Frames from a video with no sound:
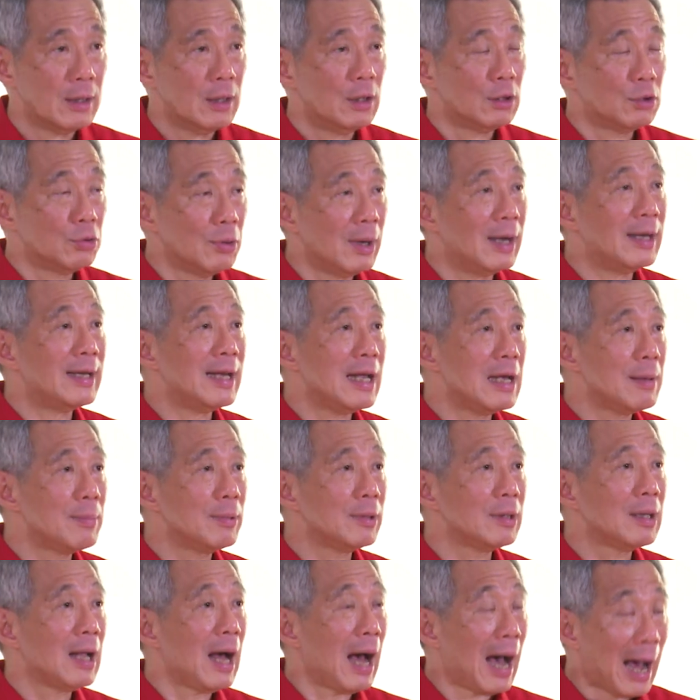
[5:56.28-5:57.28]
to
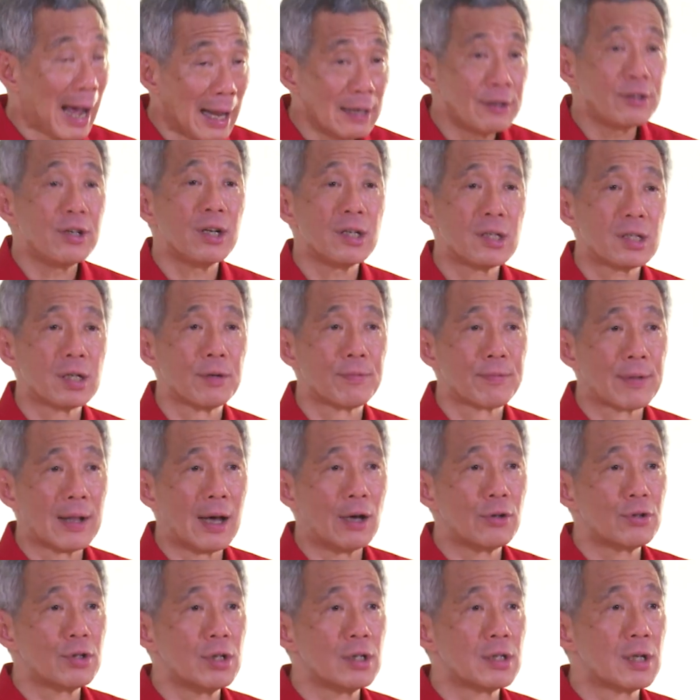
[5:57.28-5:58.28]
enable hundreds of
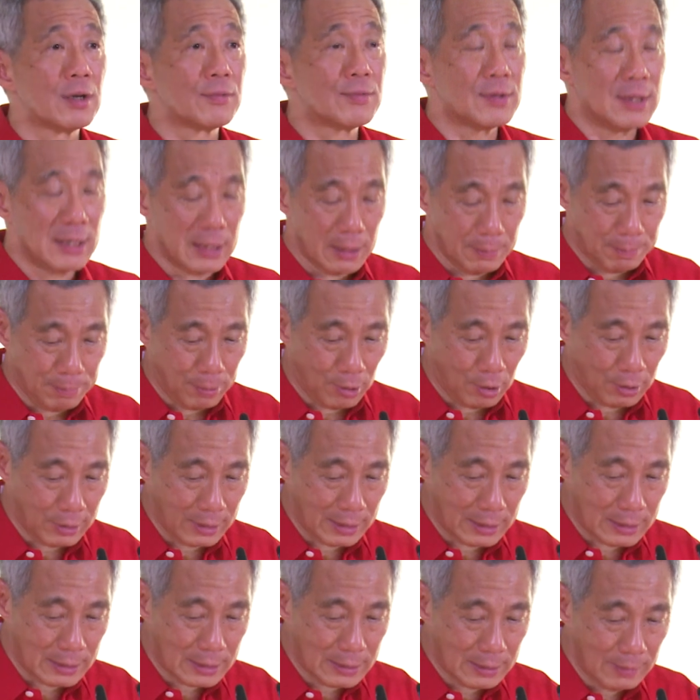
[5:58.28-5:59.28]
thousands of
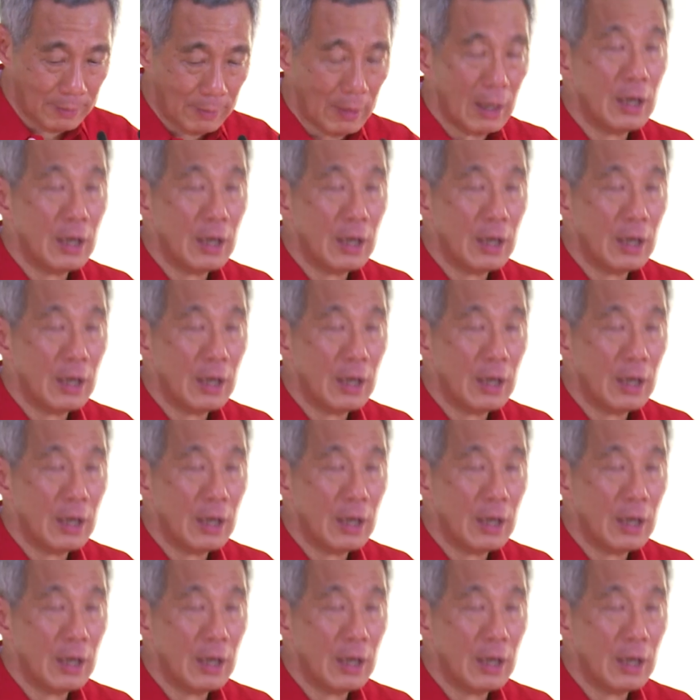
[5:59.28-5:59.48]
Singaporeans